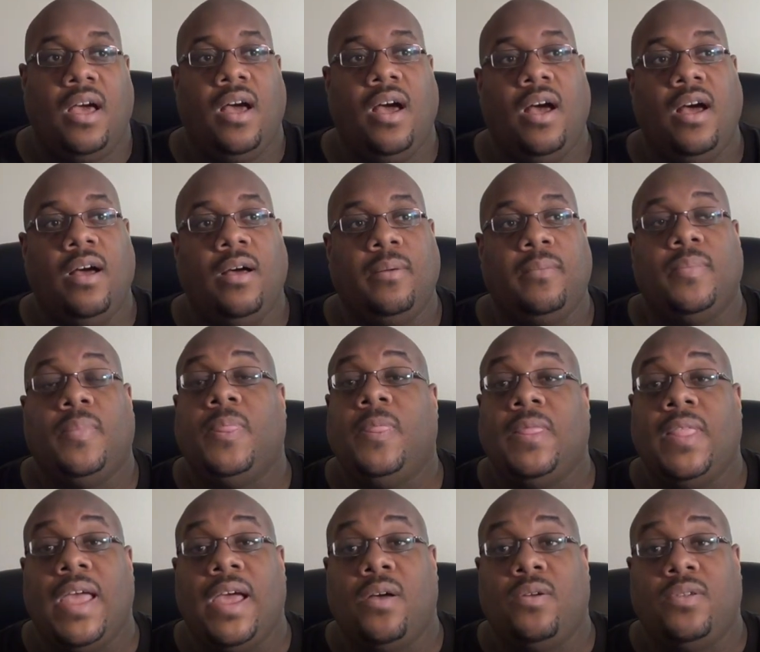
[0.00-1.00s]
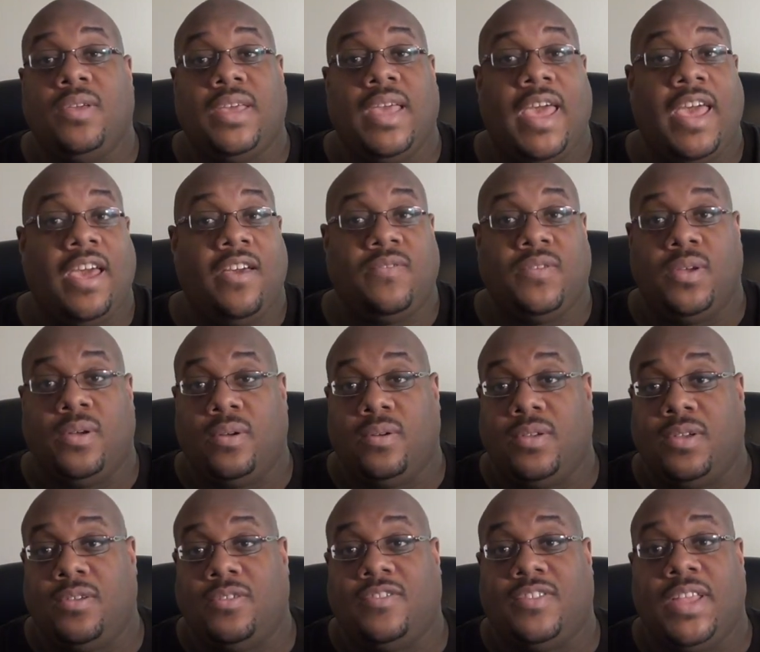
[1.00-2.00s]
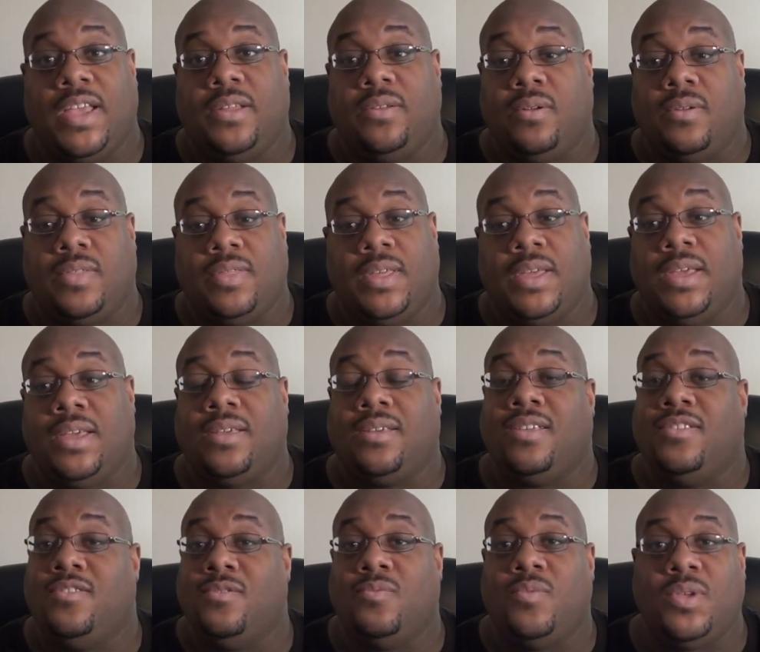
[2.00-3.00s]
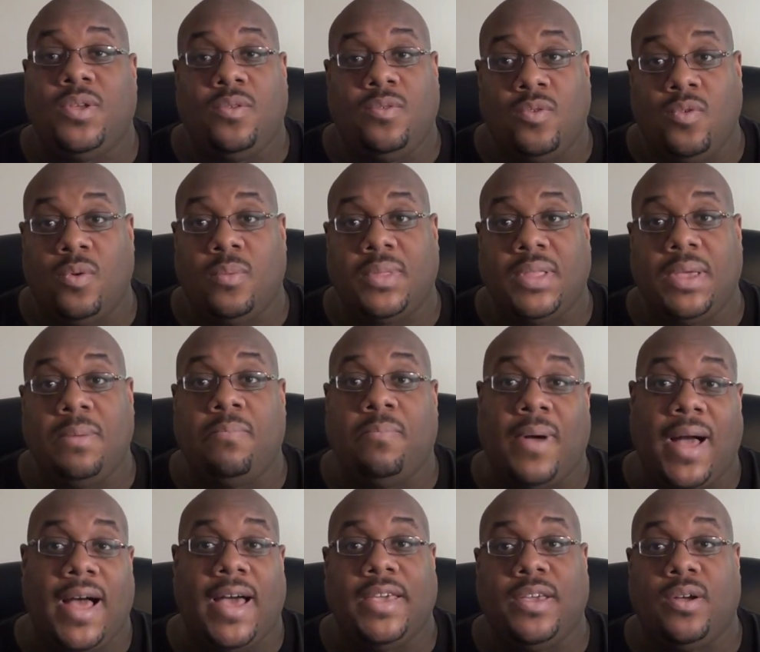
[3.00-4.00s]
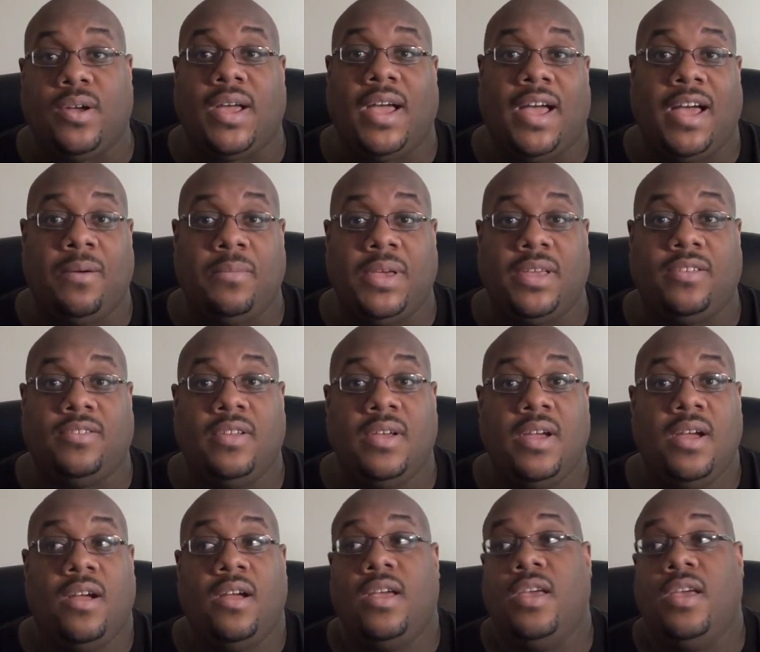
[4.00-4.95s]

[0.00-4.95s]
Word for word: Um, now you have your, your standard thing, because when you normally buy your comics,